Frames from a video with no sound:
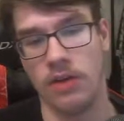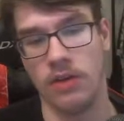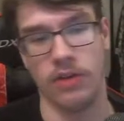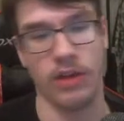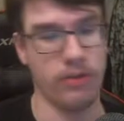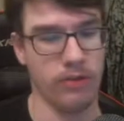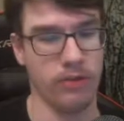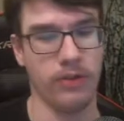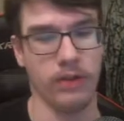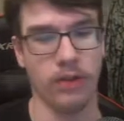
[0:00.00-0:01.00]
So that's sort
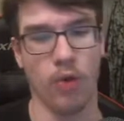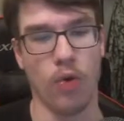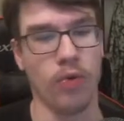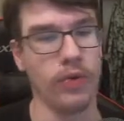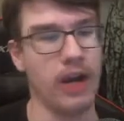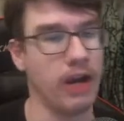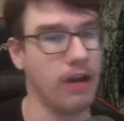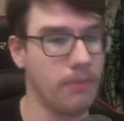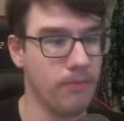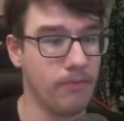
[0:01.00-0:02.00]
of the goal
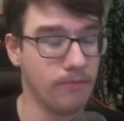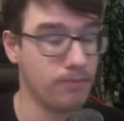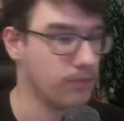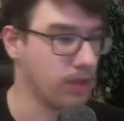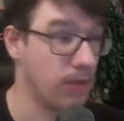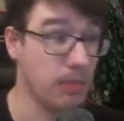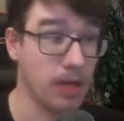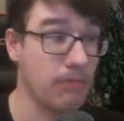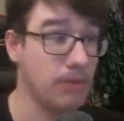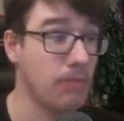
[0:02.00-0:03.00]
there. I'm
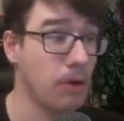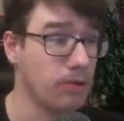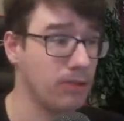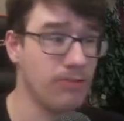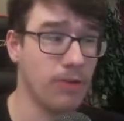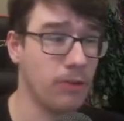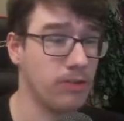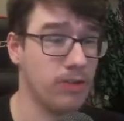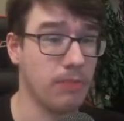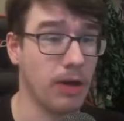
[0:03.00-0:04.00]
gonna be mostly
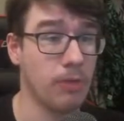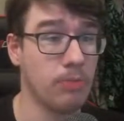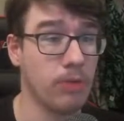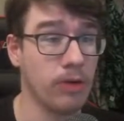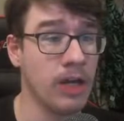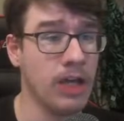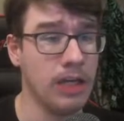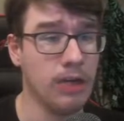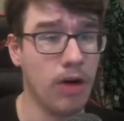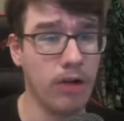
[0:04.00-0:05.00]
focusing my own board.
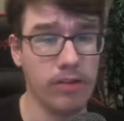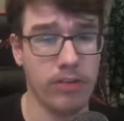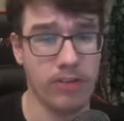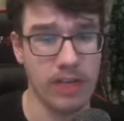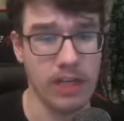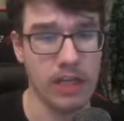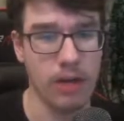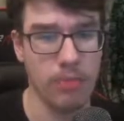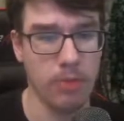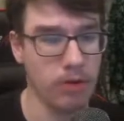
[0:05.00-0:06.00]
You can't see
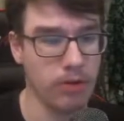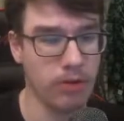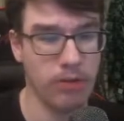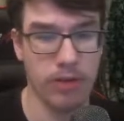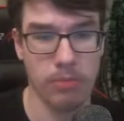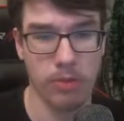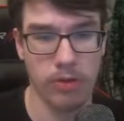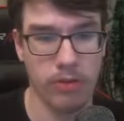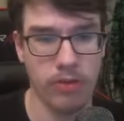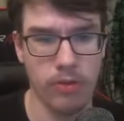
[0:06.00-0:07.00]
opponents their
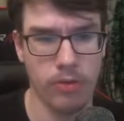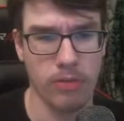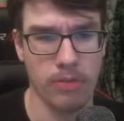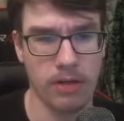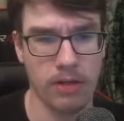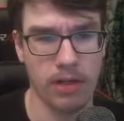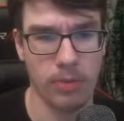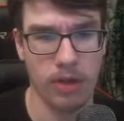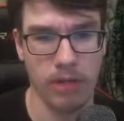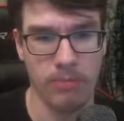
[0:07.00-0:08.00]
boards. Ooh, apparently
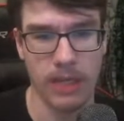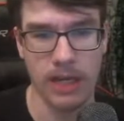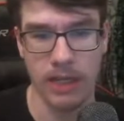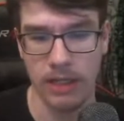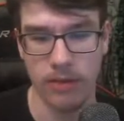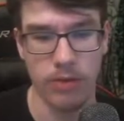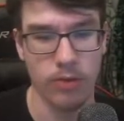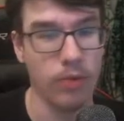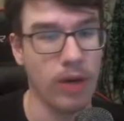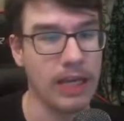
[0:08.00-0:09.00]
we're gonna be hitting
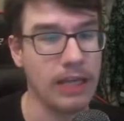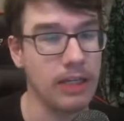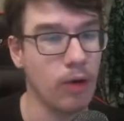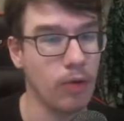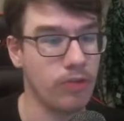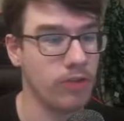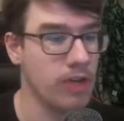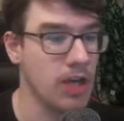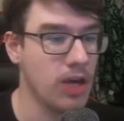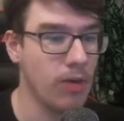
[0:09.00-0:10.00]
into a ghost.
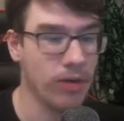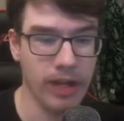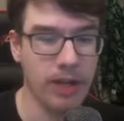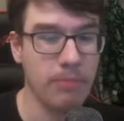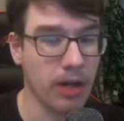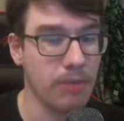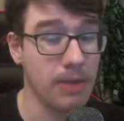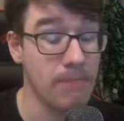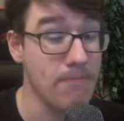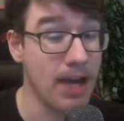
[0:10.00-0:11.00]
Well, then I'm gonna
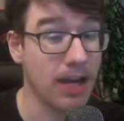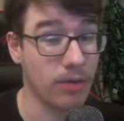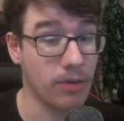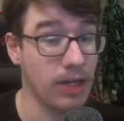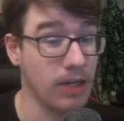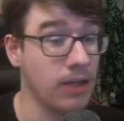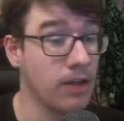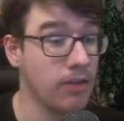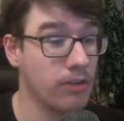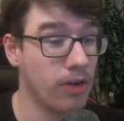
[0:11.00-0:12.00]
be mega greedy.
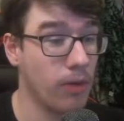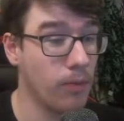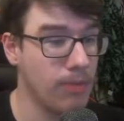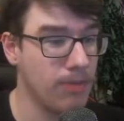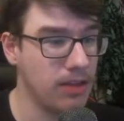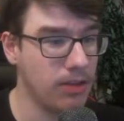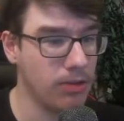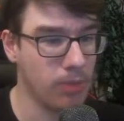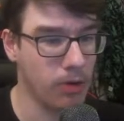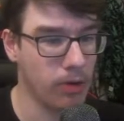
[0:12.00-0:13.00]
So we beat
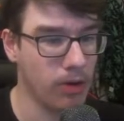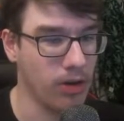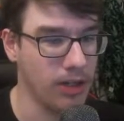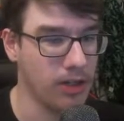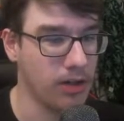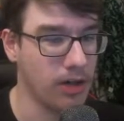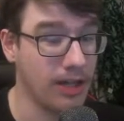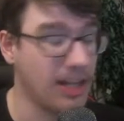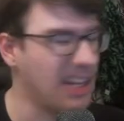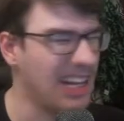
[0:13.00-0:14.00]
this board earlier
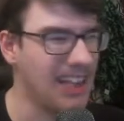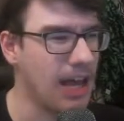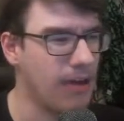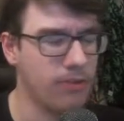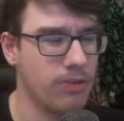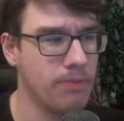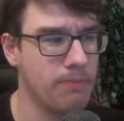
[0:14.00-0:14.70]
and then they left.